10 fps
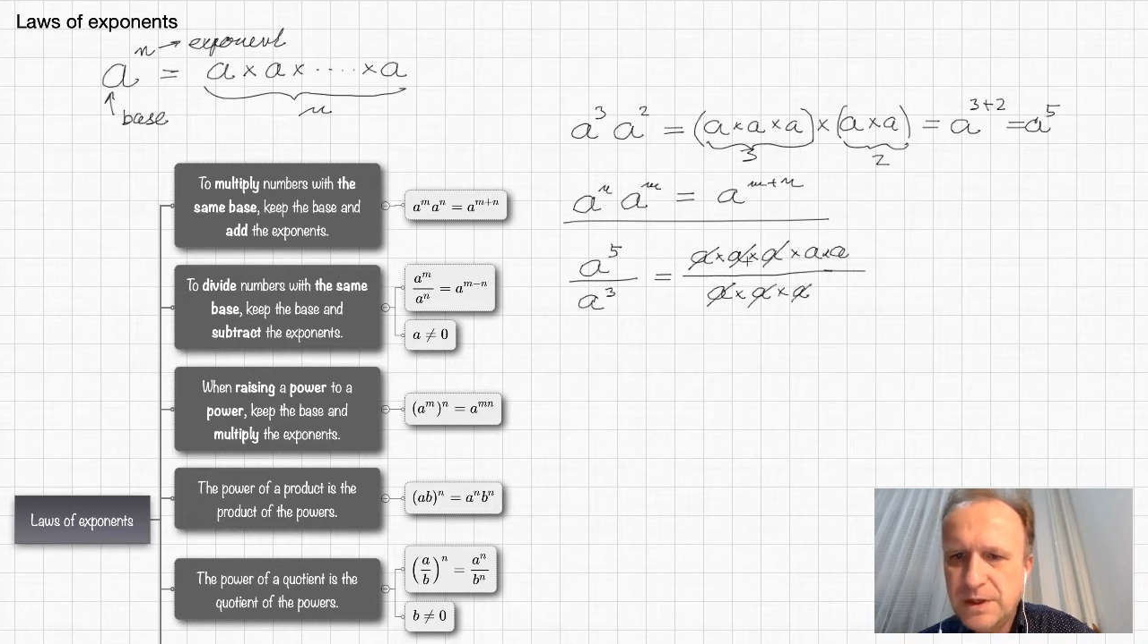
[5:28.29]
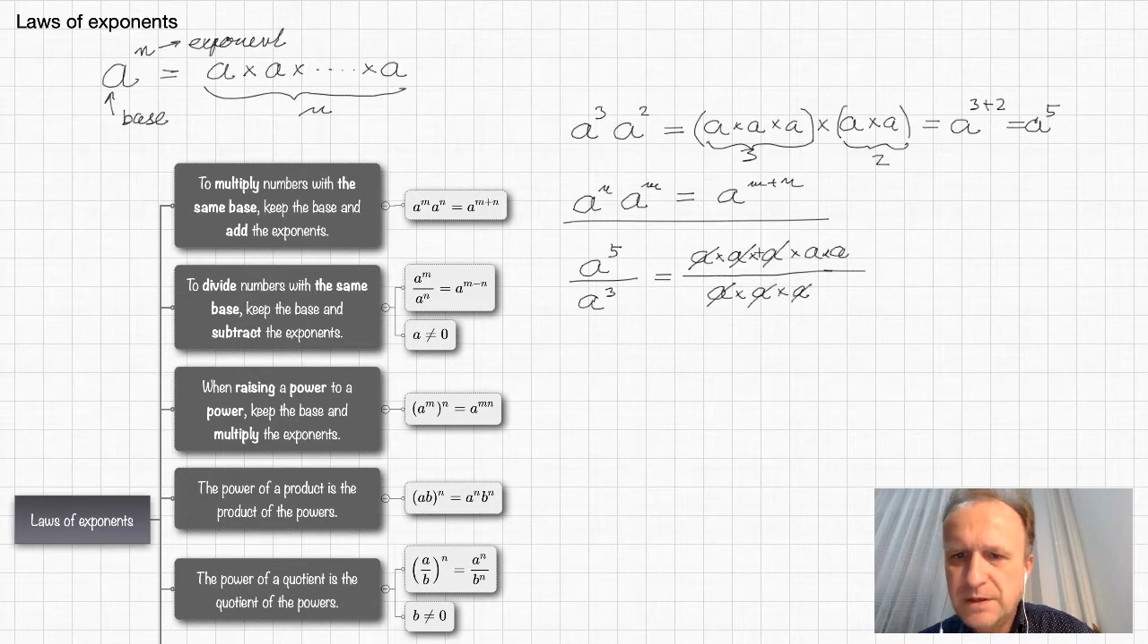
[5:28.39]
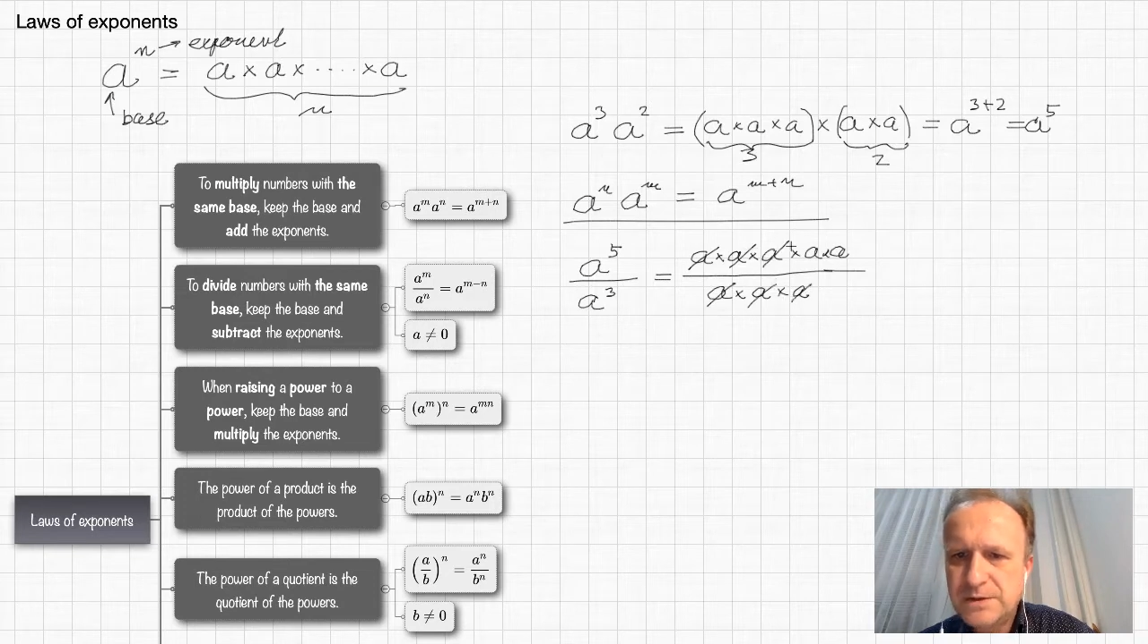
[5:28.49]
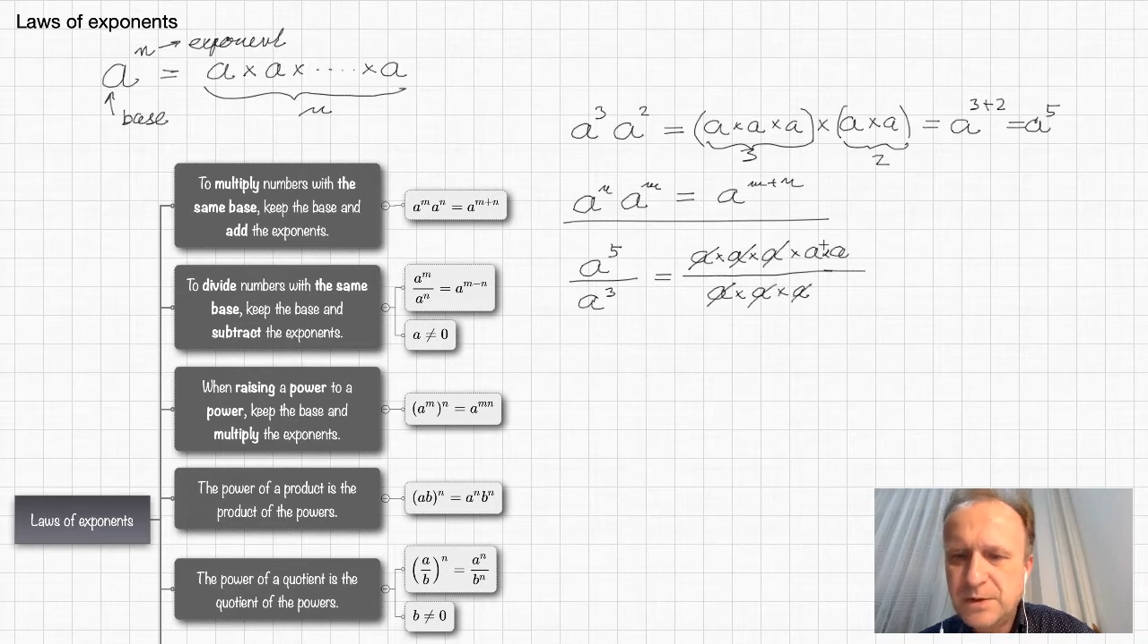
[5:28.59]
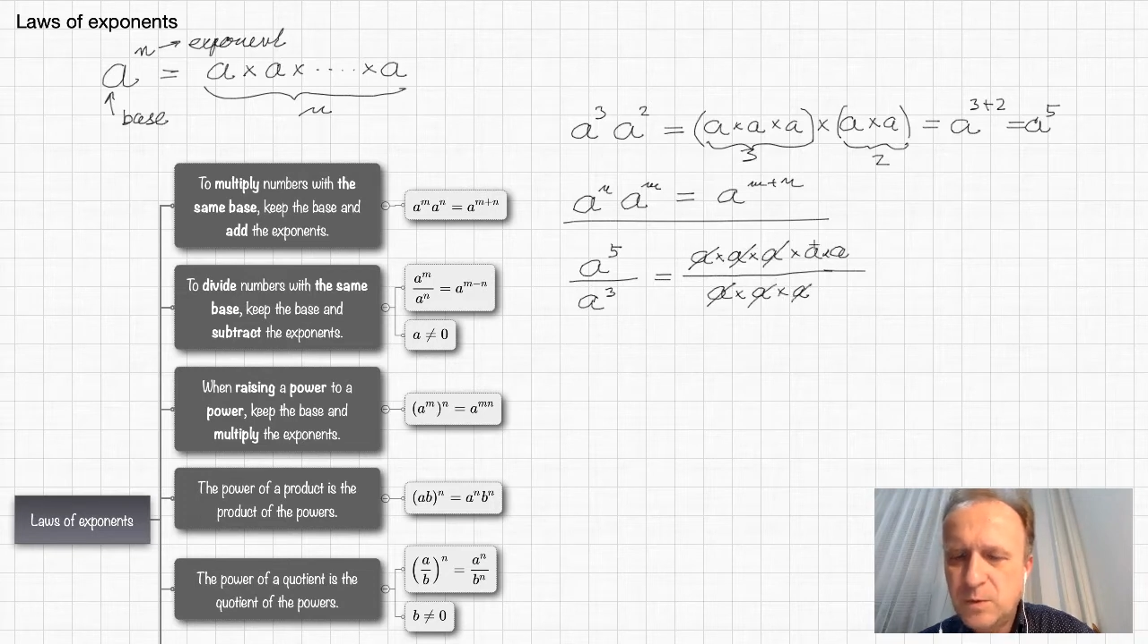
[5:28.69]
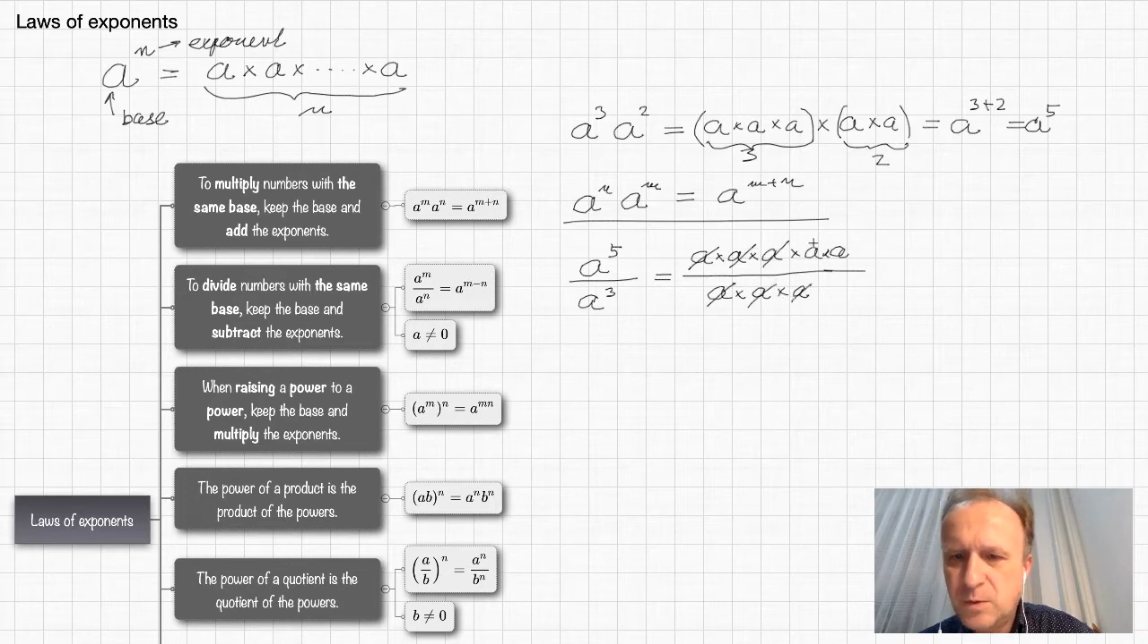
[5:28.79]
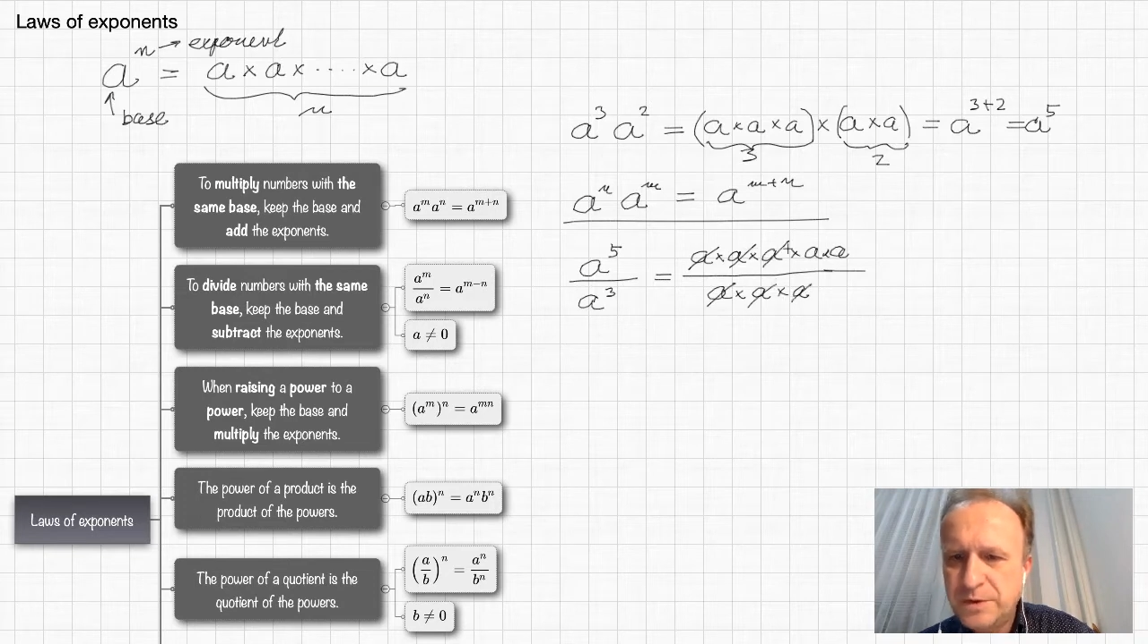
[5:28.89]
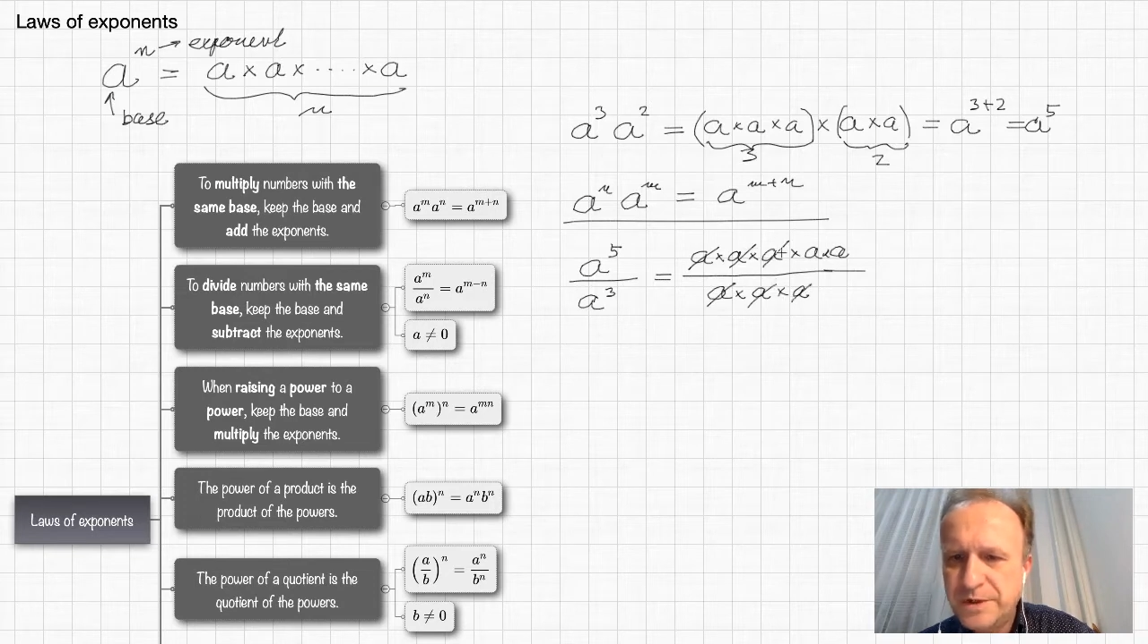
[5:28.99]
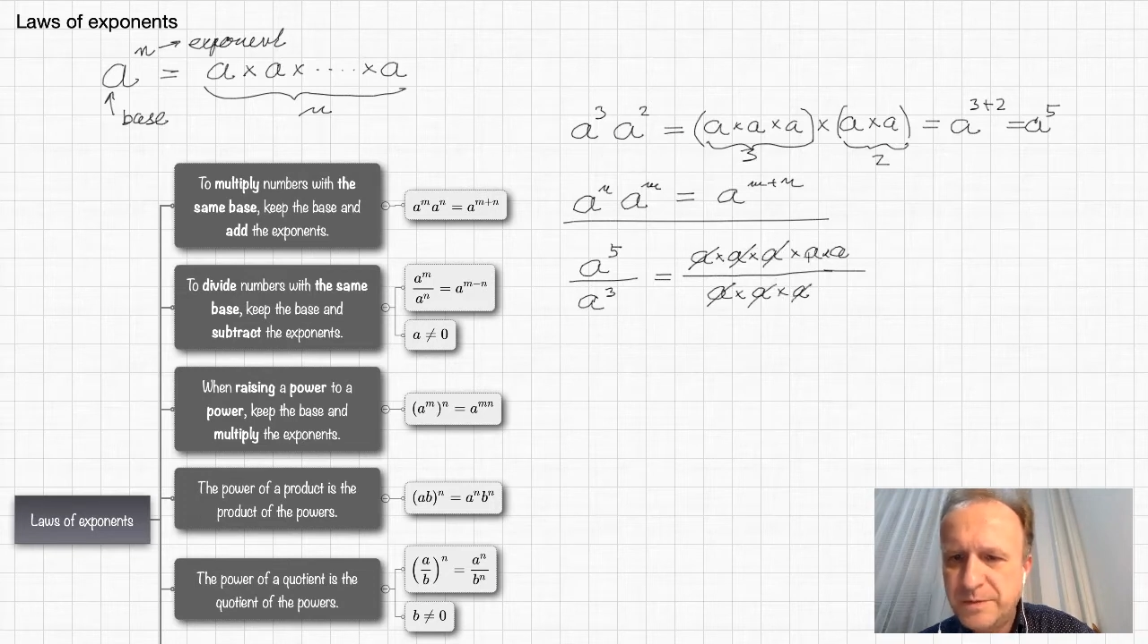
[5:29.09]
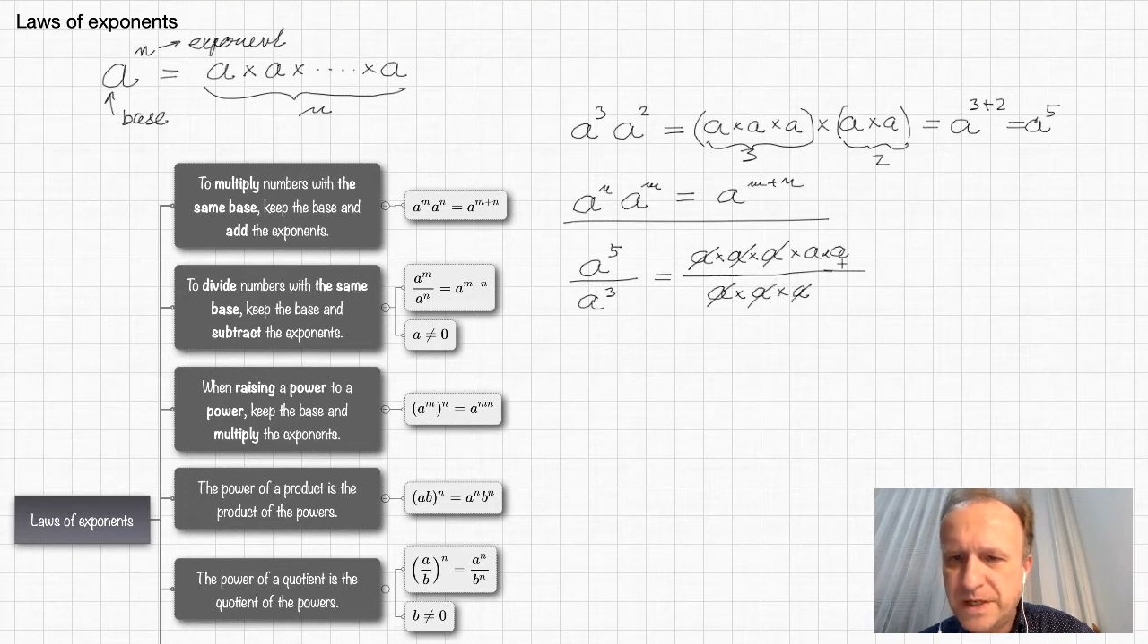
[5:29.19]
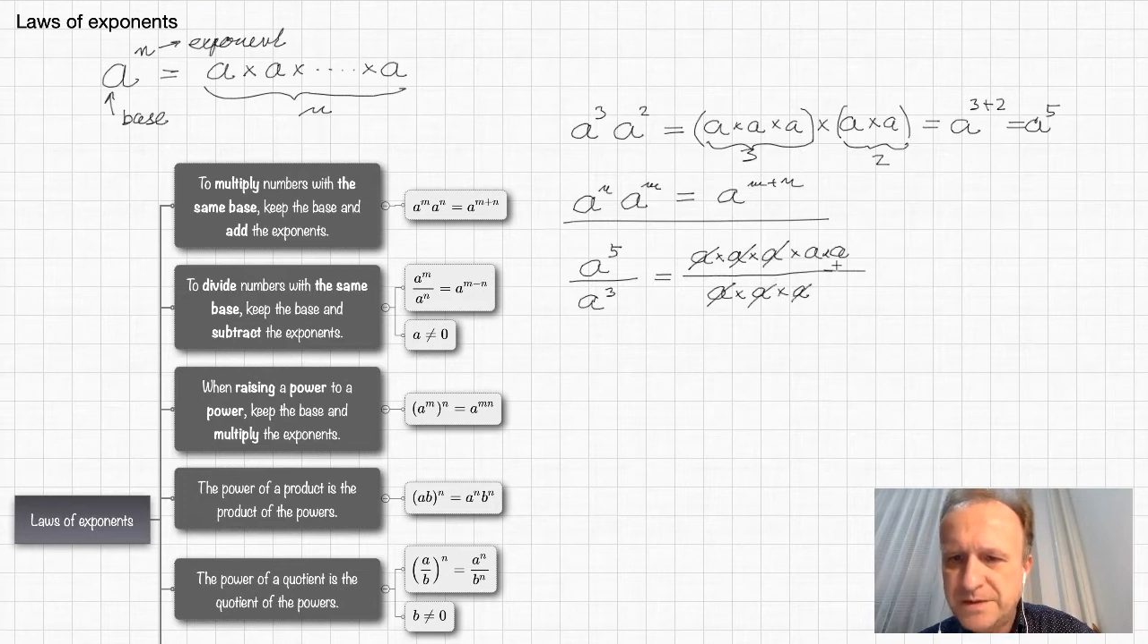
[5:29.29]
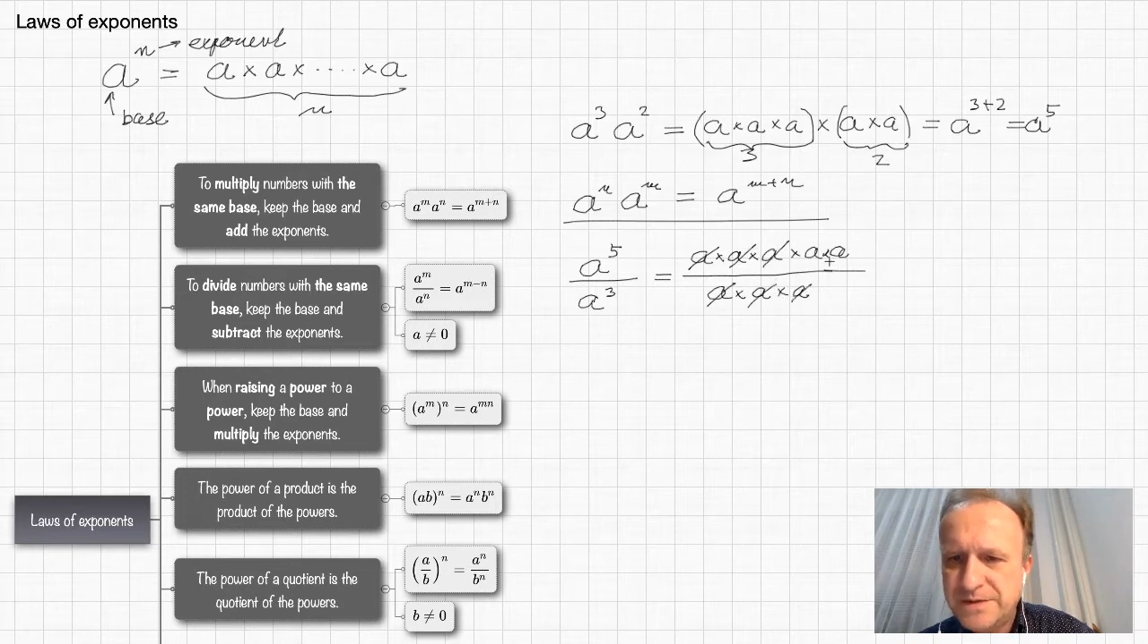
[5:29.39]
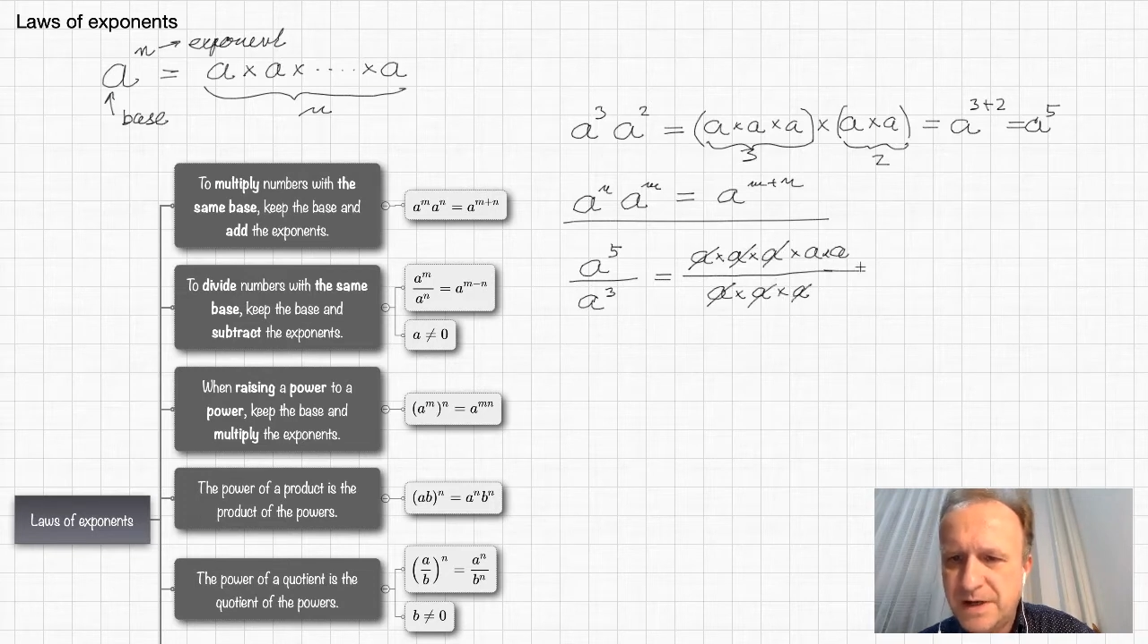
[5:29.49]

So what remains